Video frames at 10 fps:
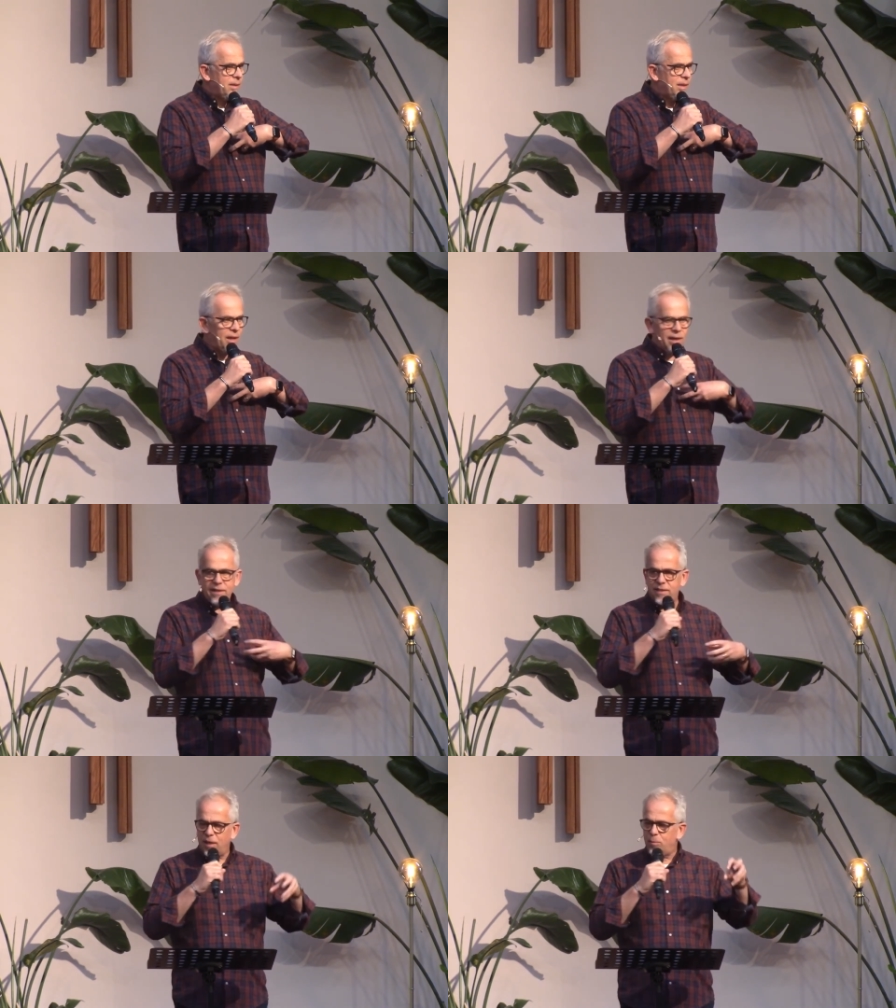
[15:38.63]
That I
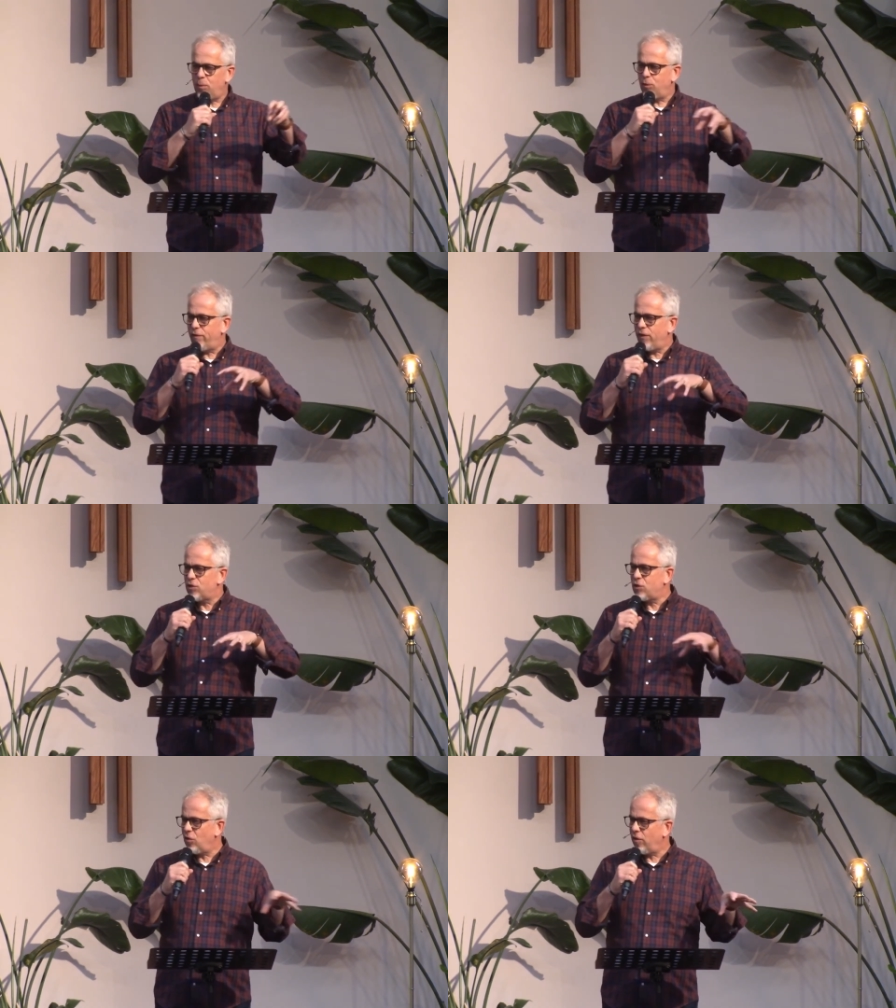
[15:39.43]
like to get people to feel
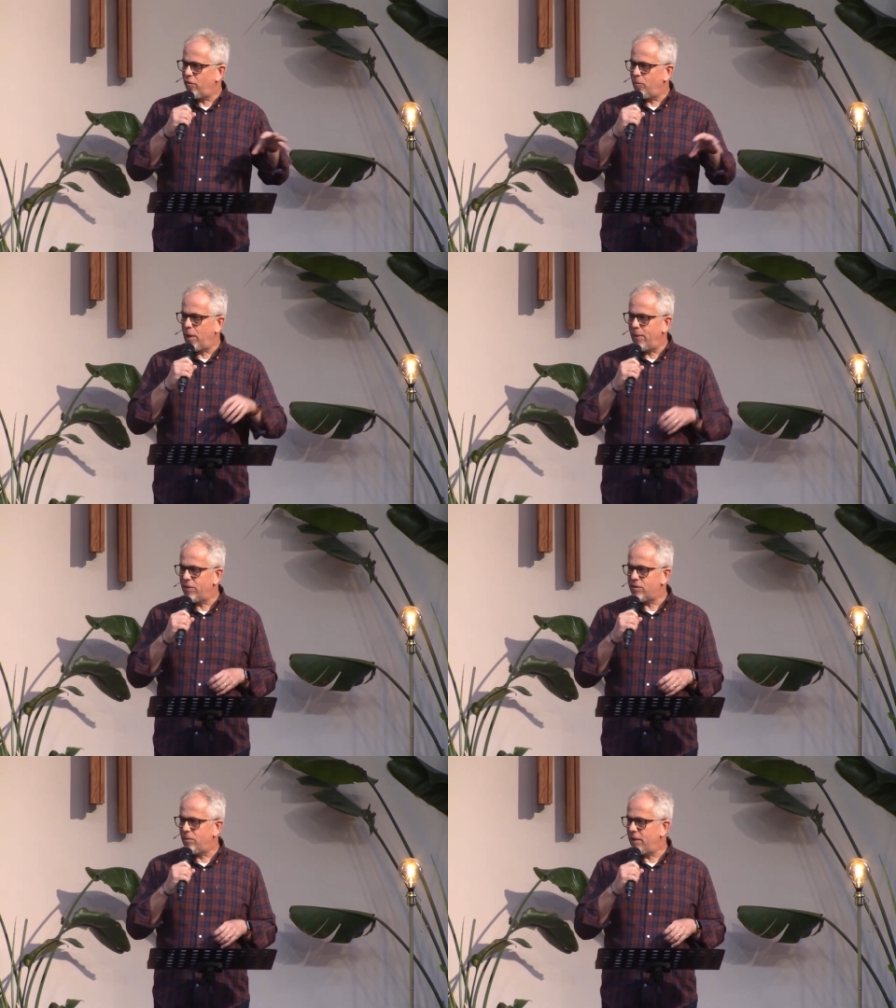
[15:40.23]
sorry for me
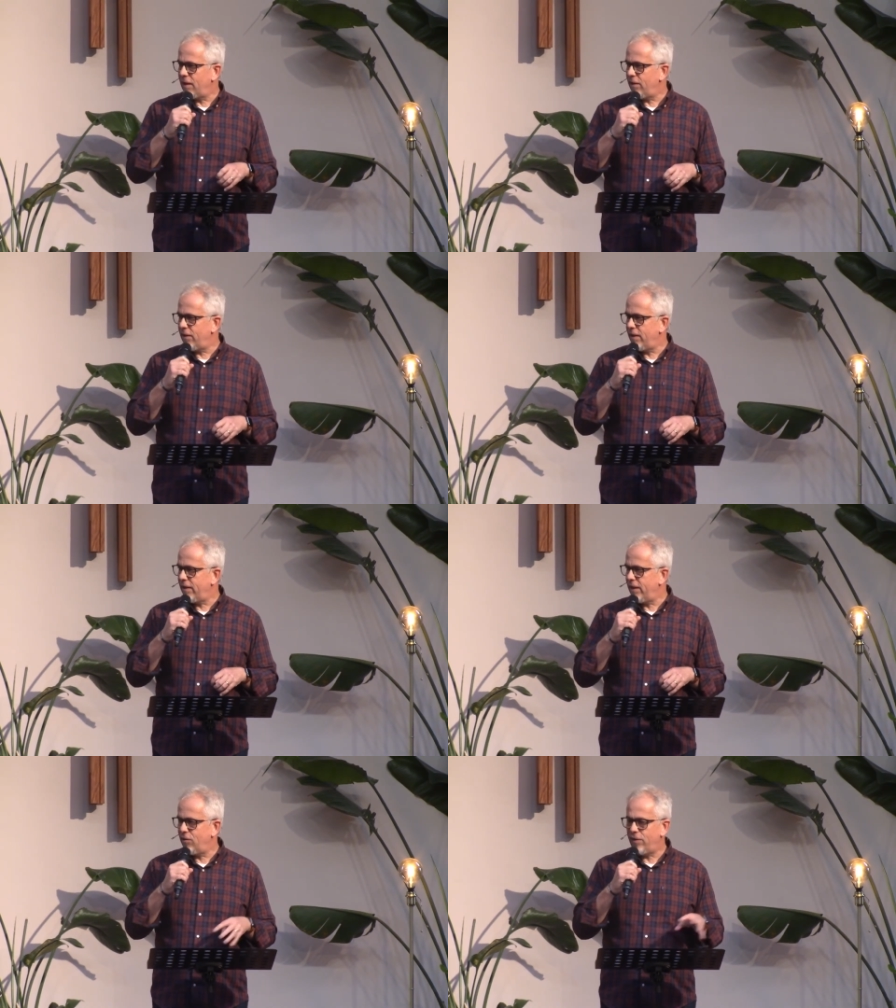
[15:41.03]
about some little thing
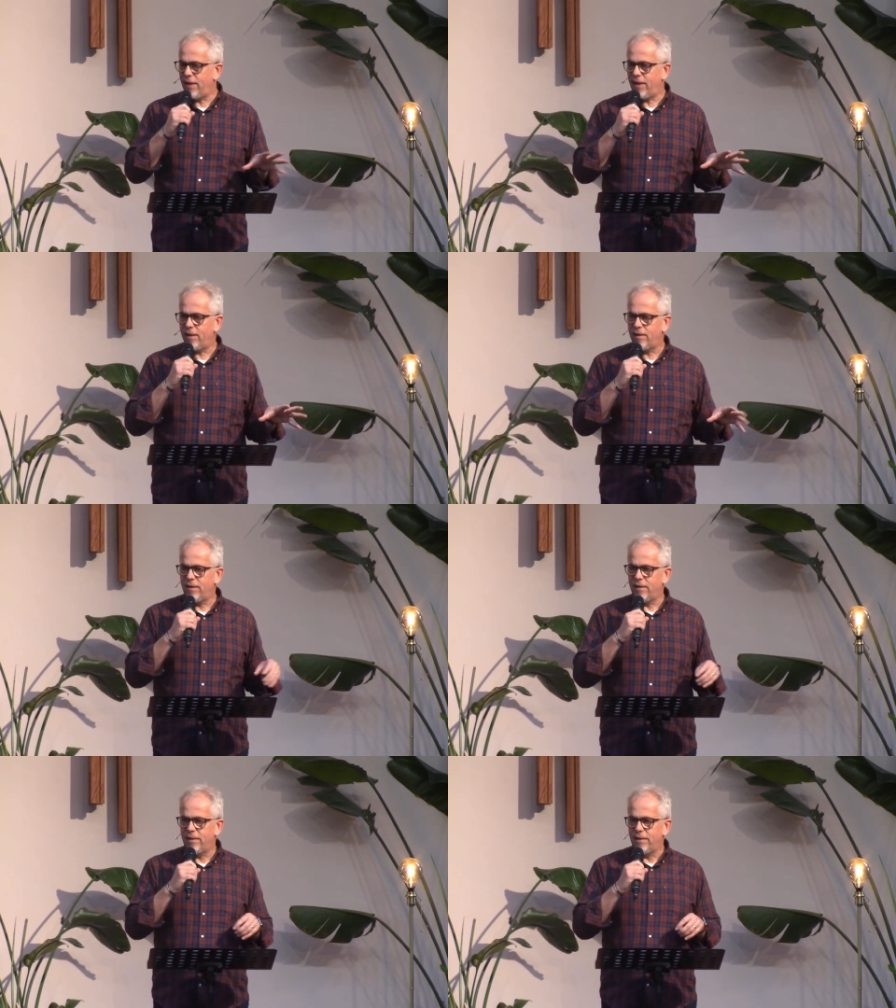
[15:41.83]
here and there,
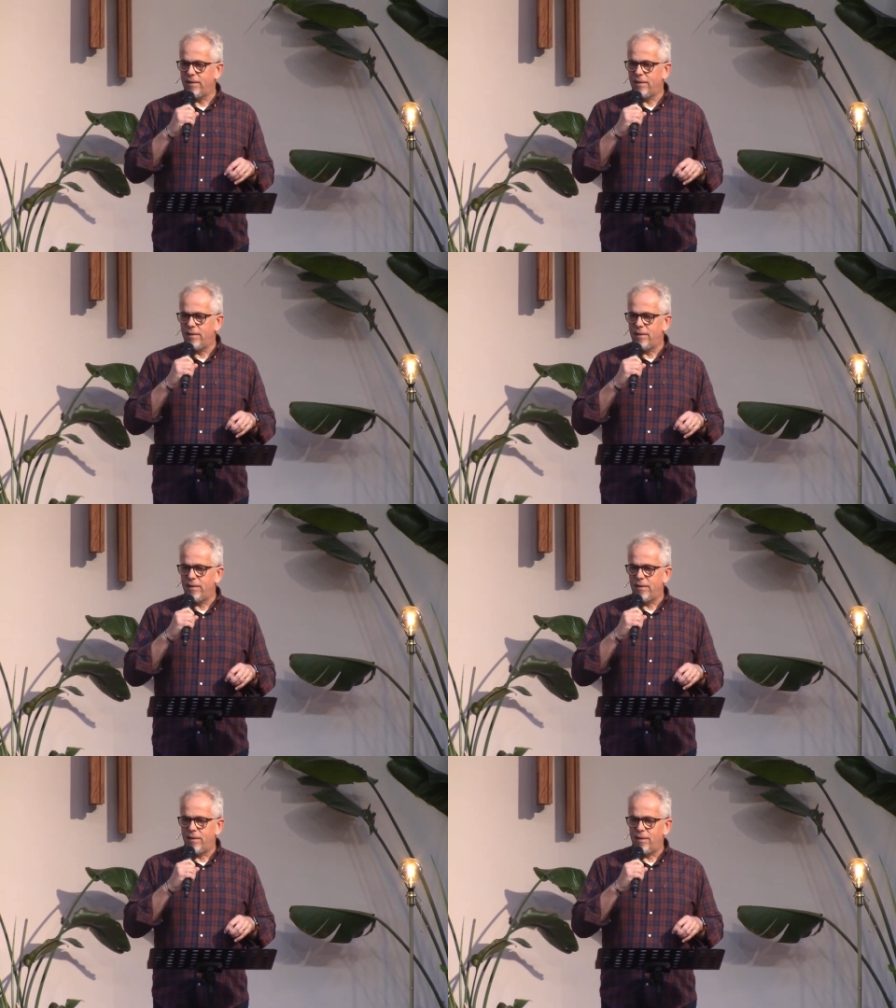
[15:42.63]

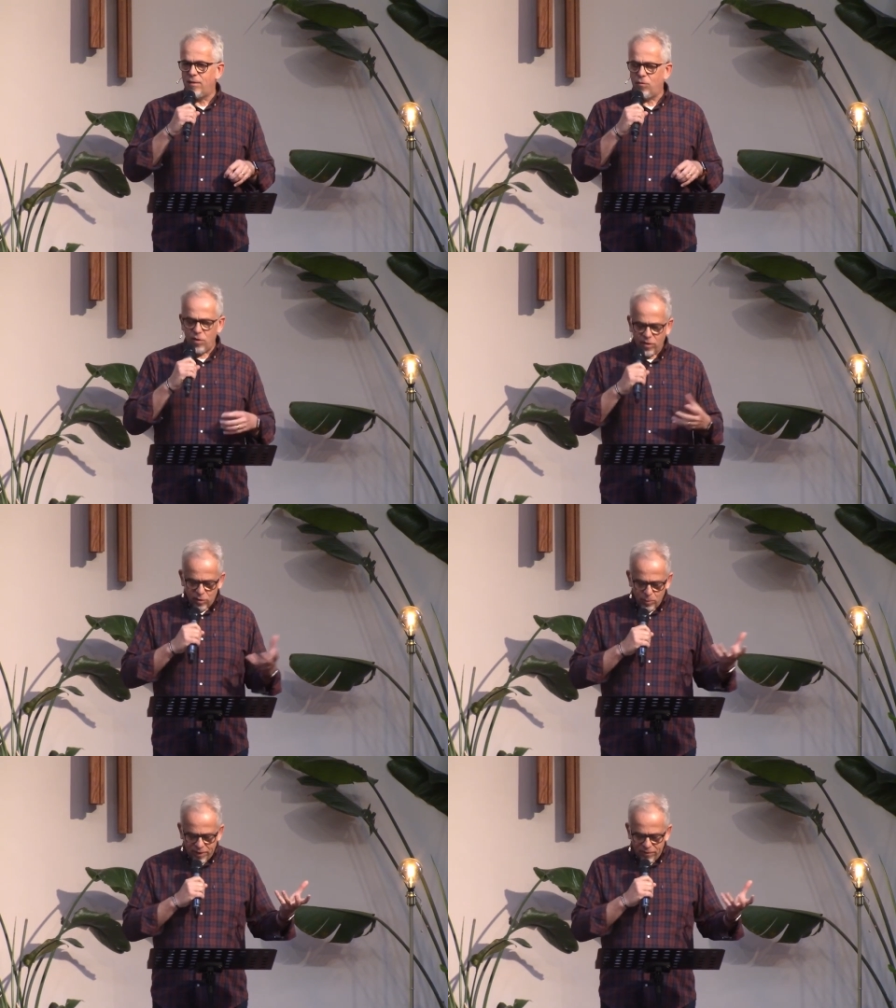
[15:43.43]
rather
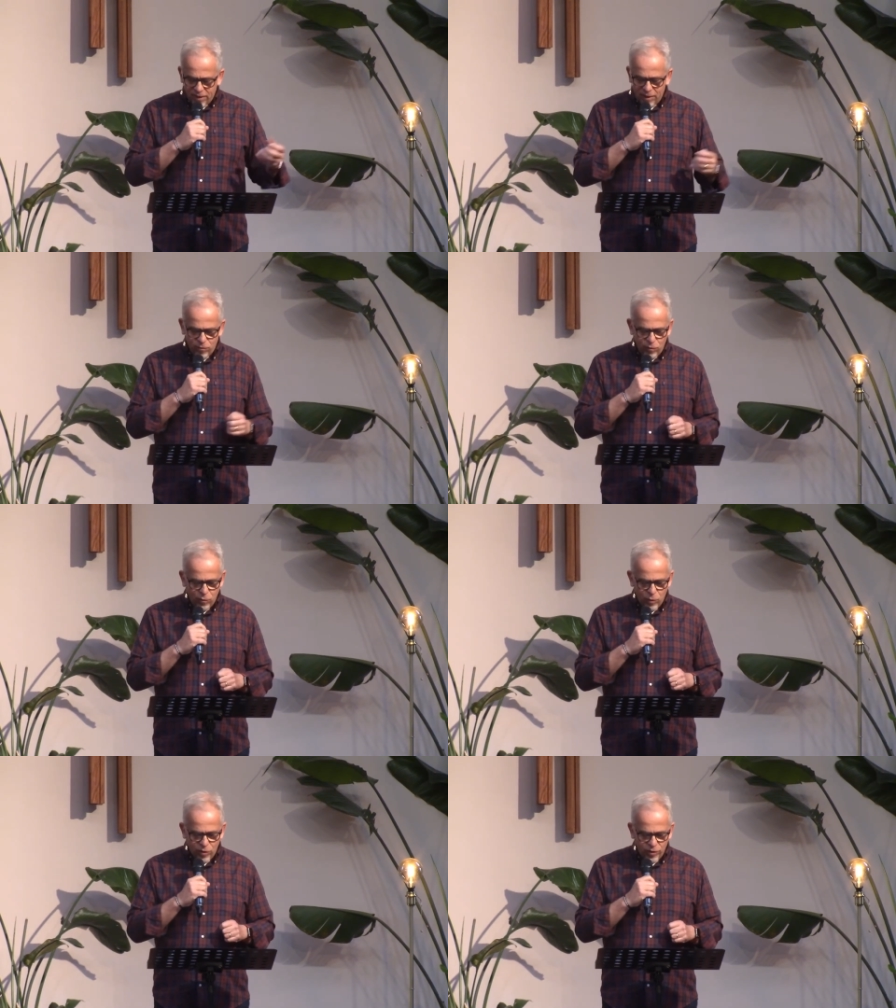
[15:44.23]
than being thankful
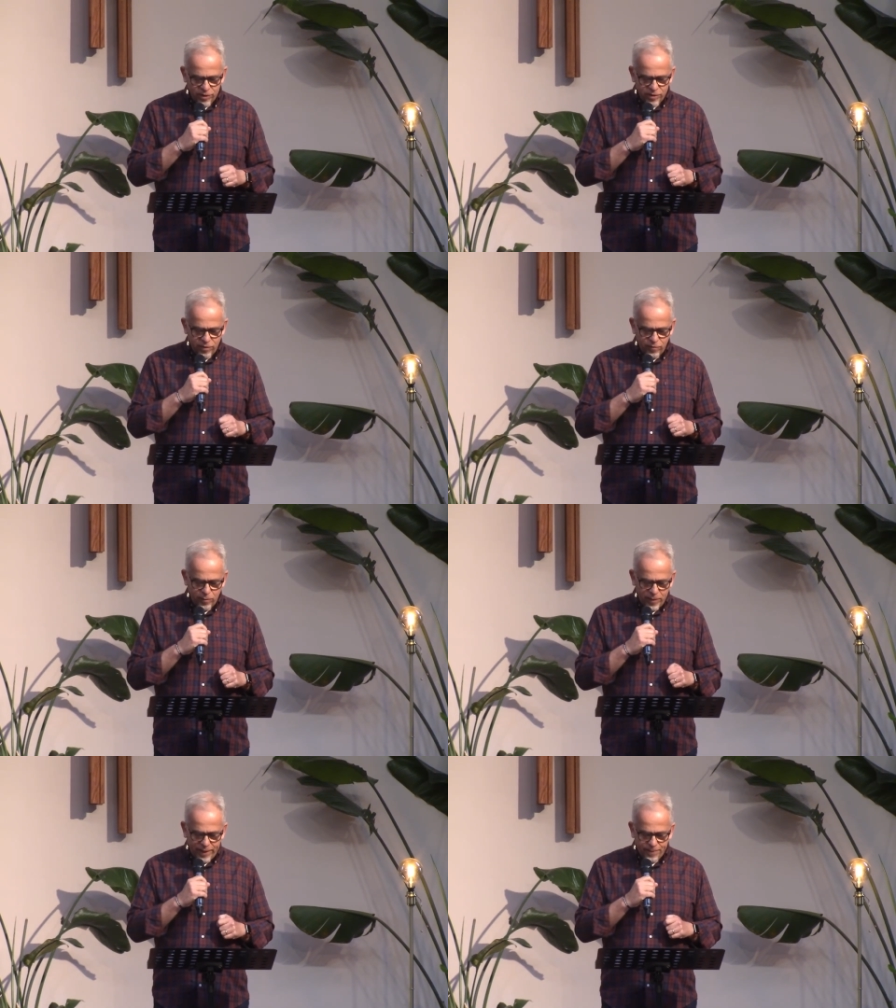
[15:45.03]
for what God has done
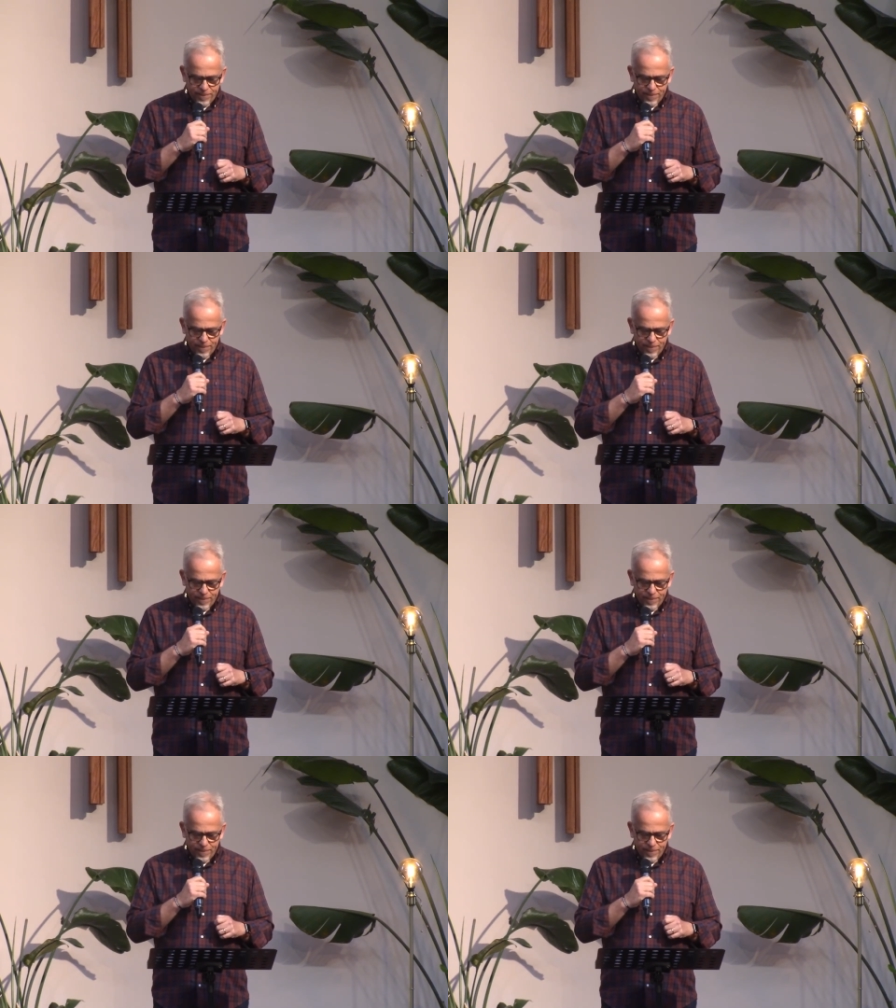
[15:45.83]
for me.